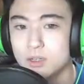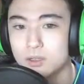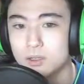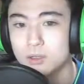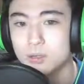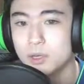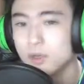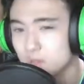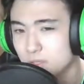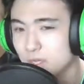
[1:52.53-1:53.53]
And
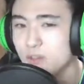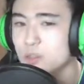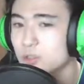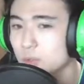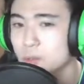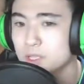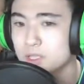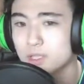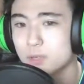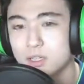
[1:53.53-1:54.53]
all you have to do
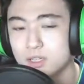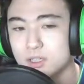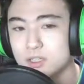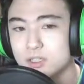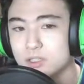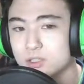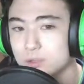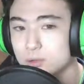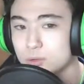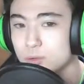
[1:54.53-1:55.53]
basically is
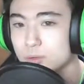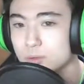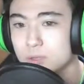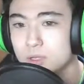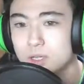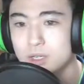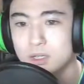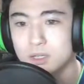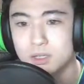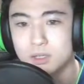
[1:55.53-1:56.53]
to,
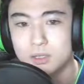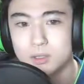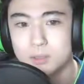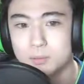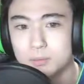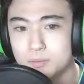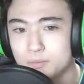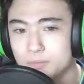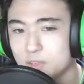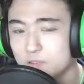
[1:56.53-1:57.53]

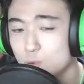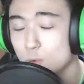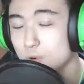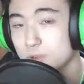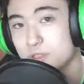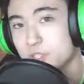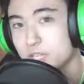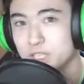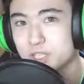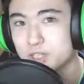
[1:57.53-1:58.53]
of course,
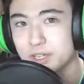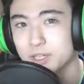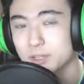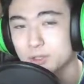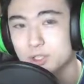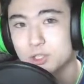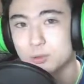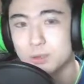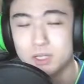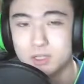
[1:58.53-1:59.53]
change the language
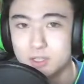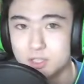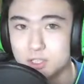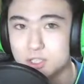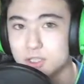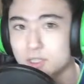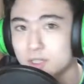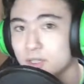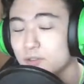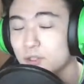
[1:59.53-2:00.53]
to English
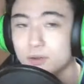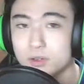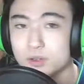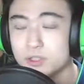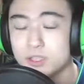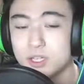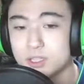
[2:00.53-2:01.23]
if you don't understand